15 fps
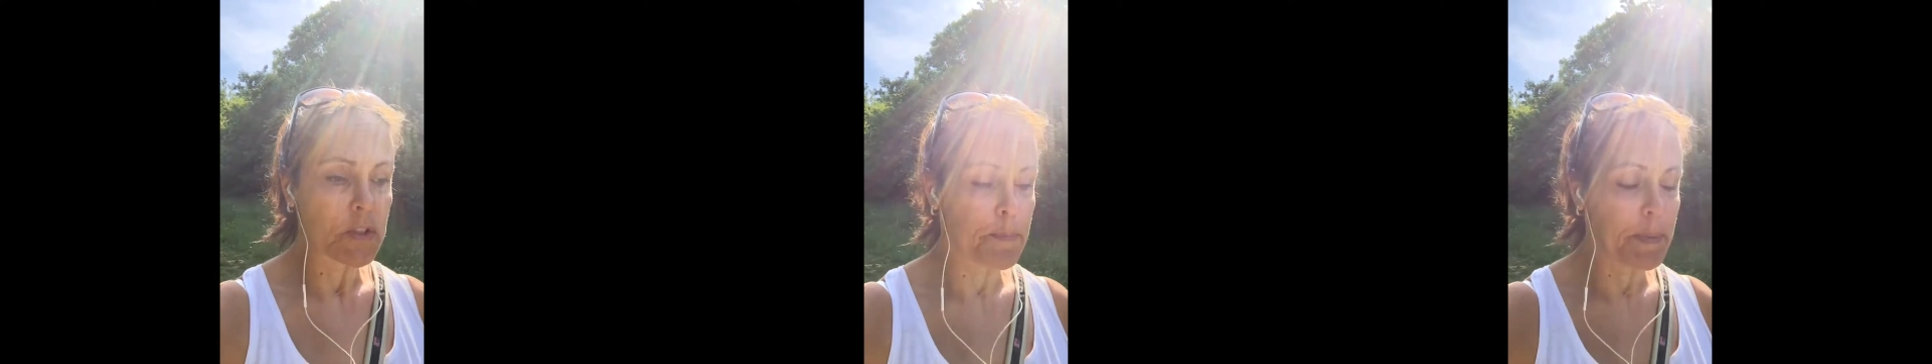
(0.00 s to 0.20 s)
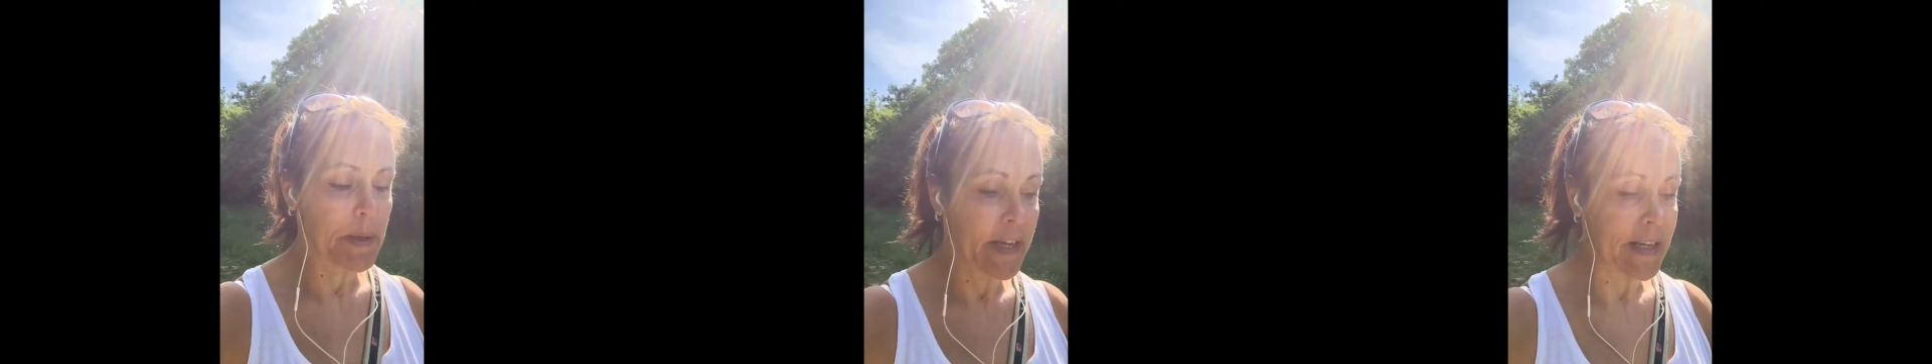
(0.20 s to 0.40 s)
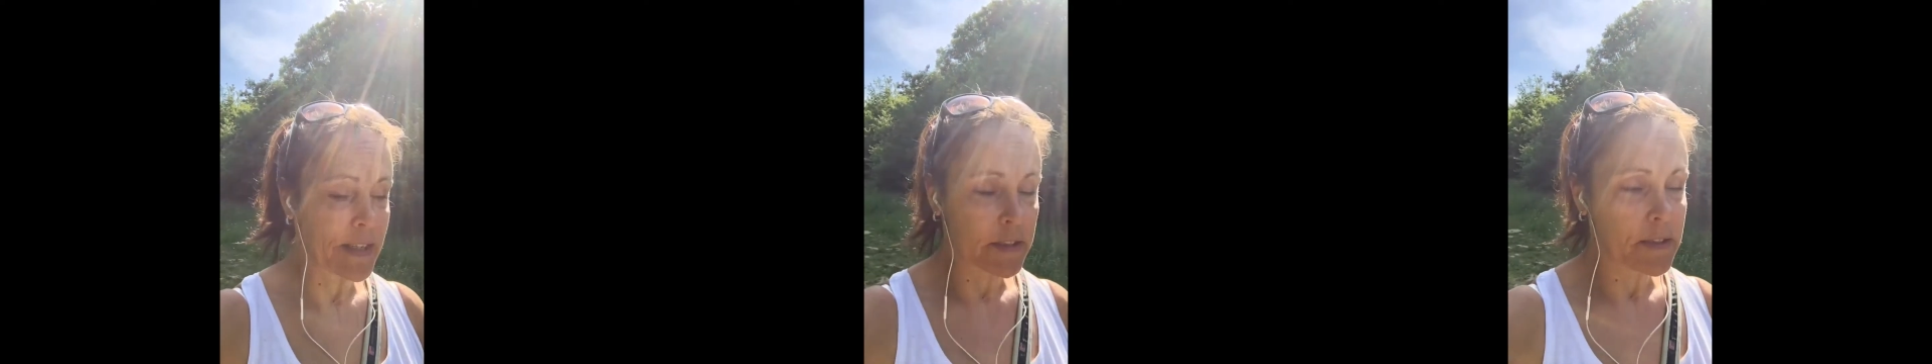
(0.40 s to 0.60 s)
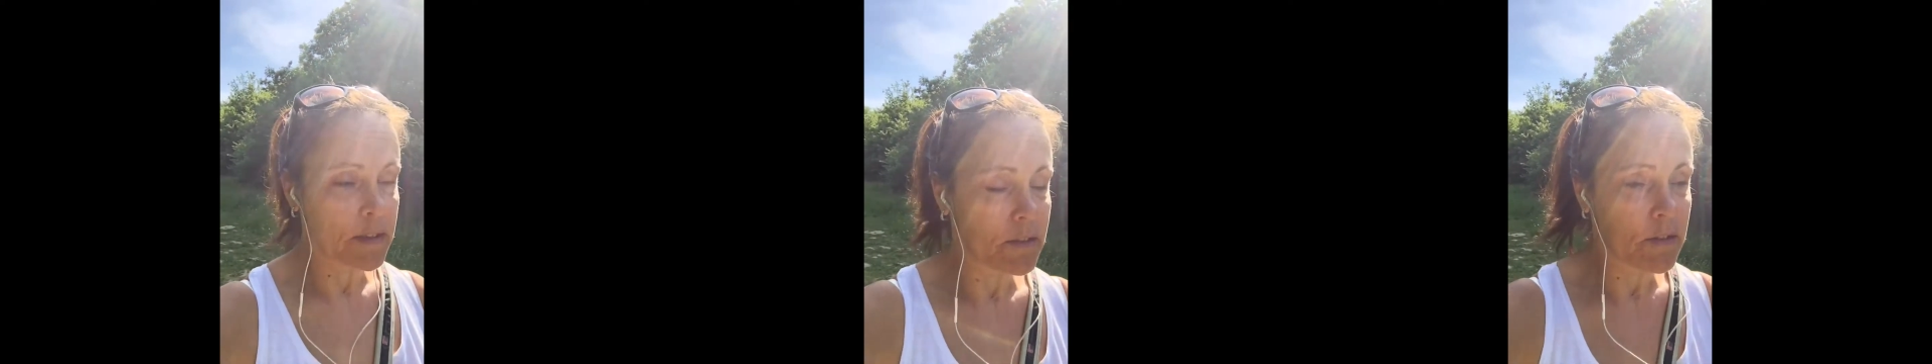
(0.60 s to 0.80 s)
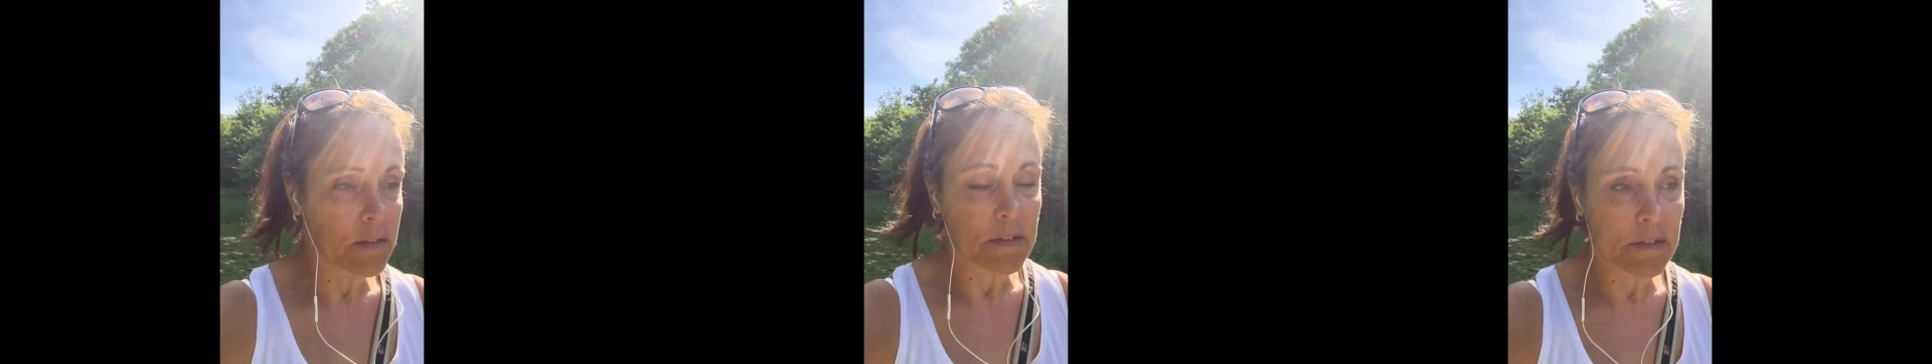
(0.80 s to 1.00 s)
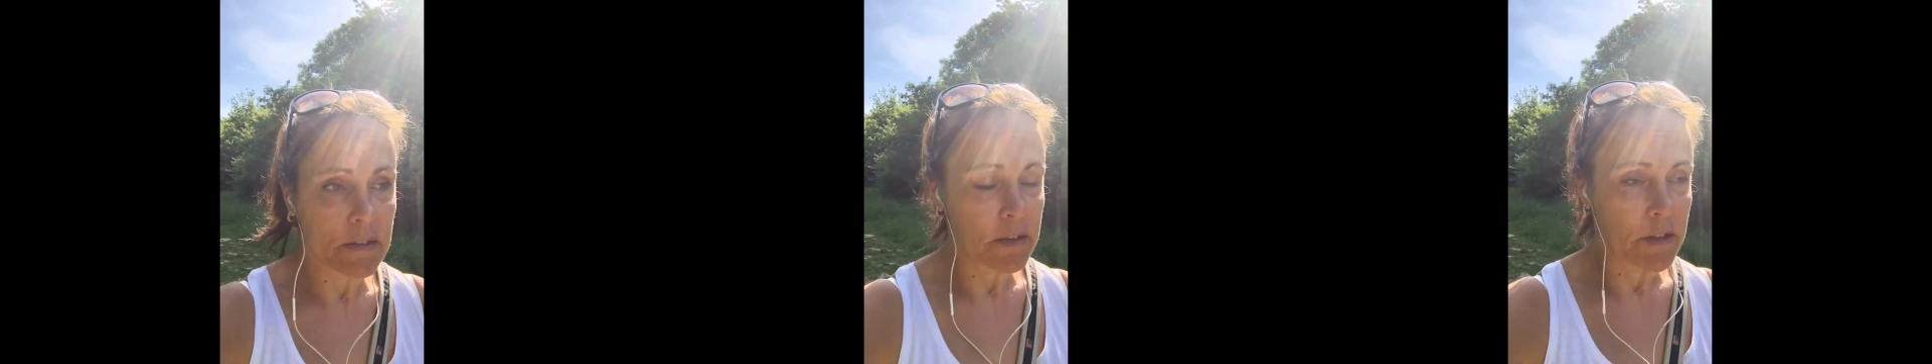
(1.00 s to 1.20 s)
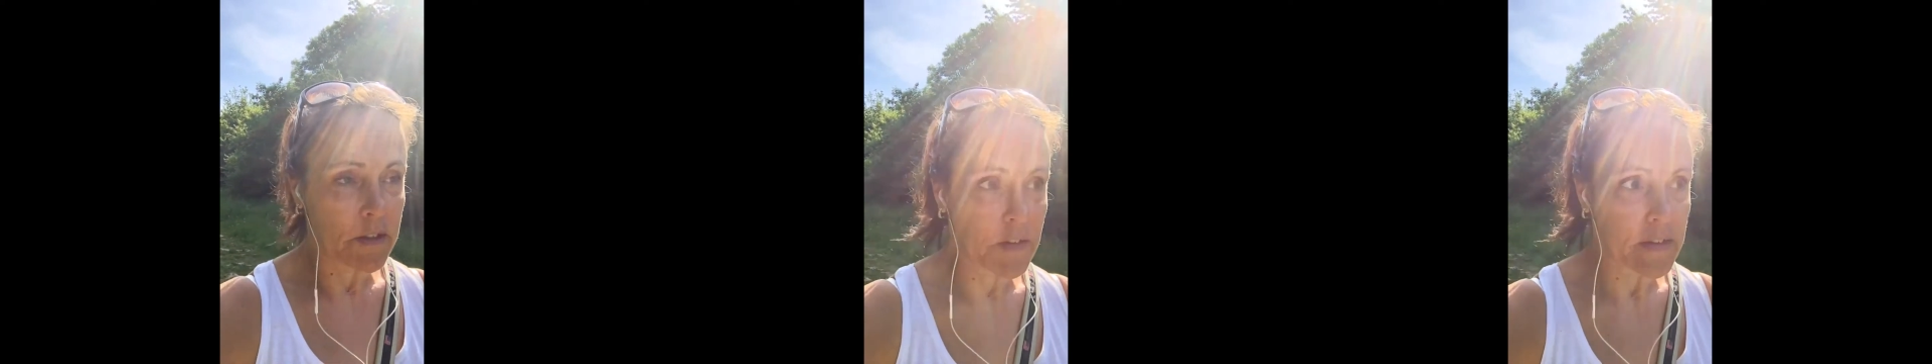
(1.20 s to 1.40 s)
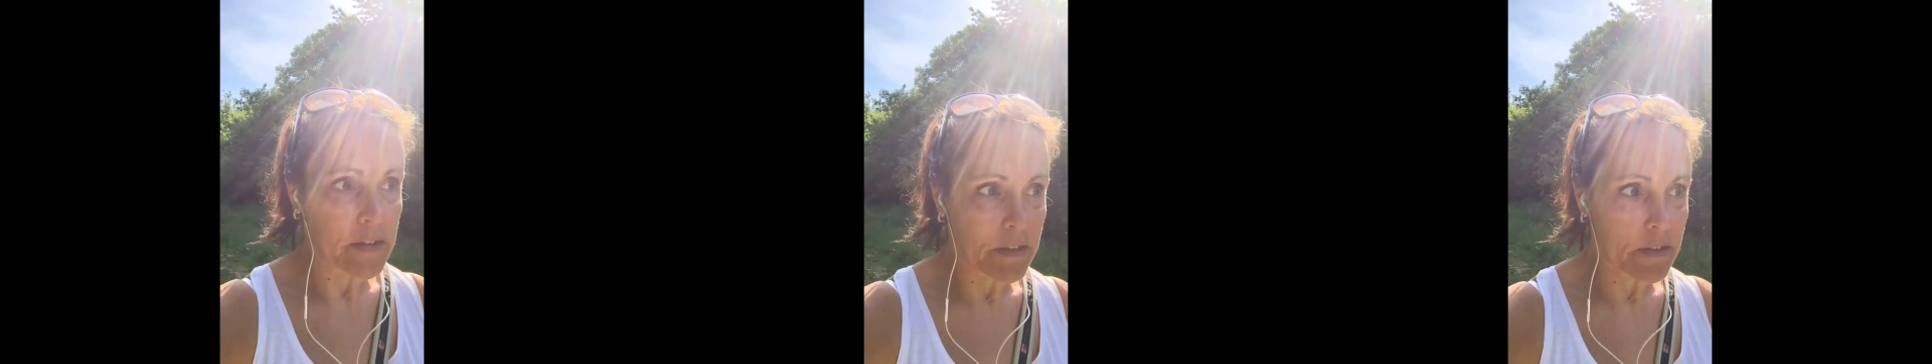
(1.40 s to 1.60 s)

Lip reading: to be, and you know,